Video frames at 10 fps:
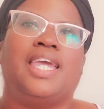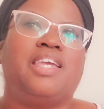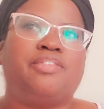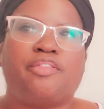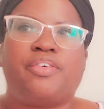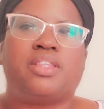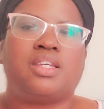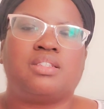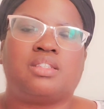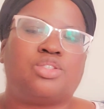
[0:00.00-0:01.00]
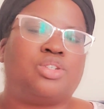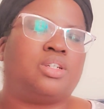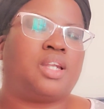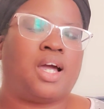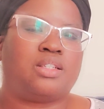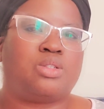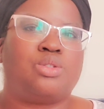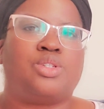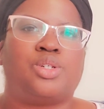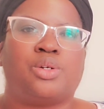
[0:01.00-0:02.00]
even for things that you're not
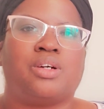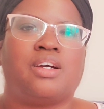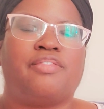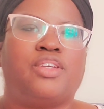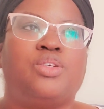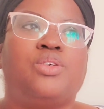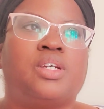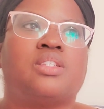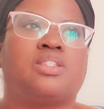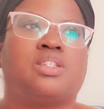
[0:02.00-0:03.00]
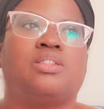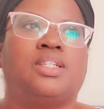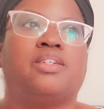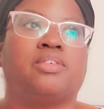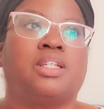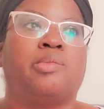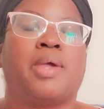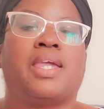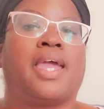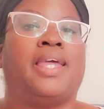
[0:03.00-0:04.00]
too sure of, you can still literally
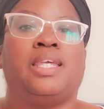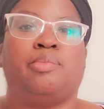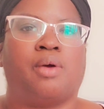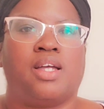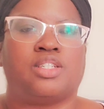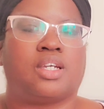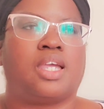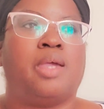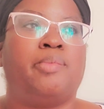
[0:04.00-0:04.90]
make any project.